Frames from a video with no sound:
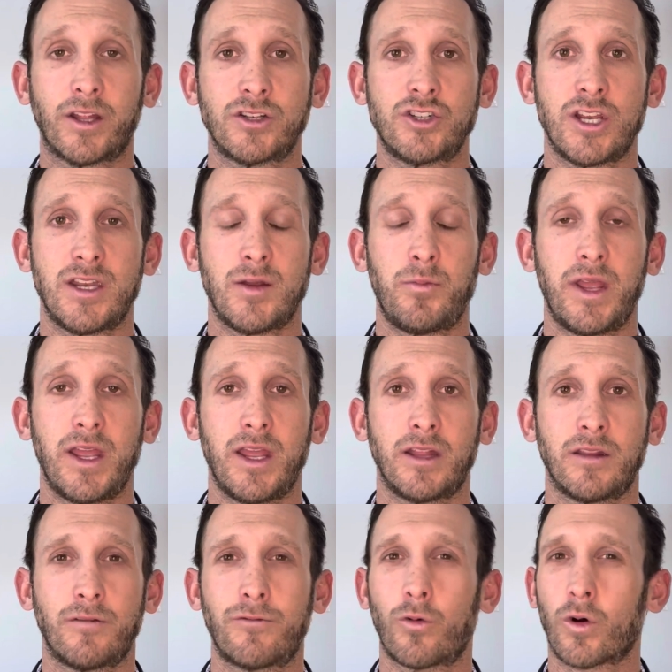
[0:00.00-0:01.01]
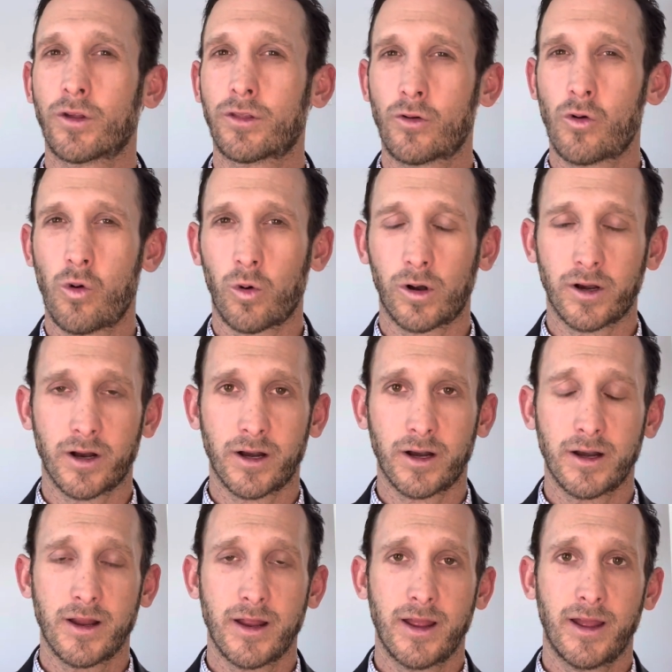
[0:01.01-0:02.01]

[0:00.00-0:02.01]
GDP in the fourth quarter,